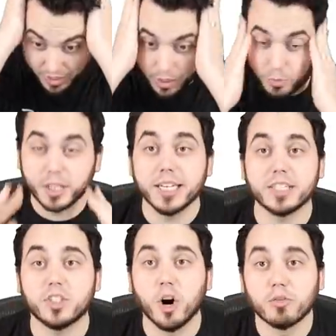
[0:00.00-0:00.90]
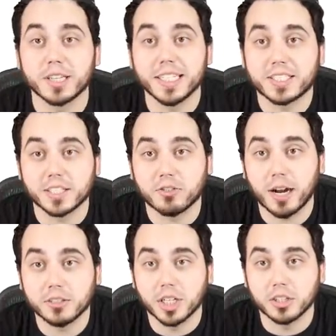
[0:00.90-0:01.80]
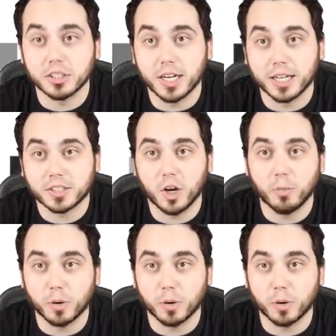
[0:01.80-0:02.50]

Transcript: Please don't release the Crown Tundra in October.